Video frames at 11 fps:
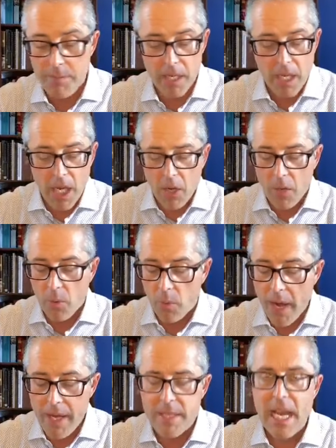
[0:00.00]
But
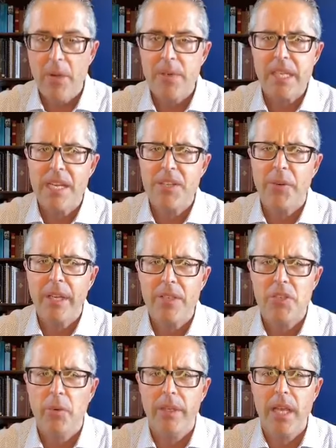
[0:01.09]
right as I was entering
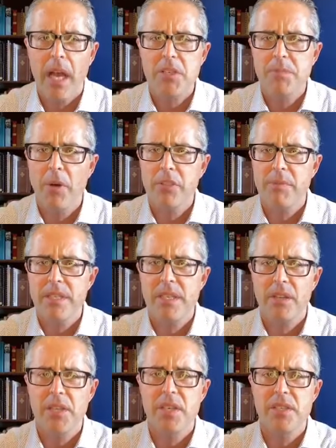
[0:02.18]
into it, God spoke to me,
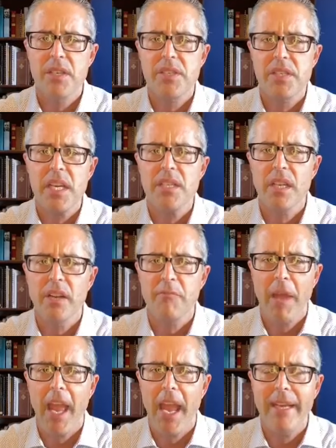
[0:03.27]
said, This is a season of
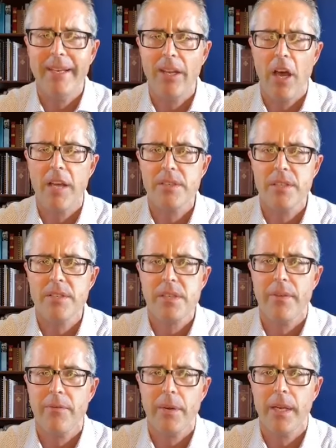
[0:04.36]
pain and loss and
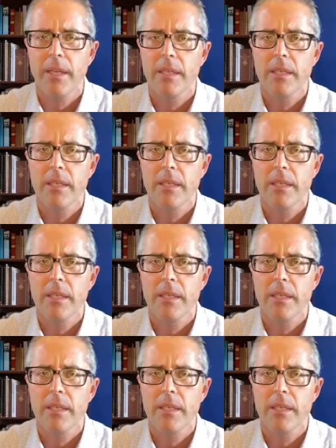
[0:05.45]
suffering.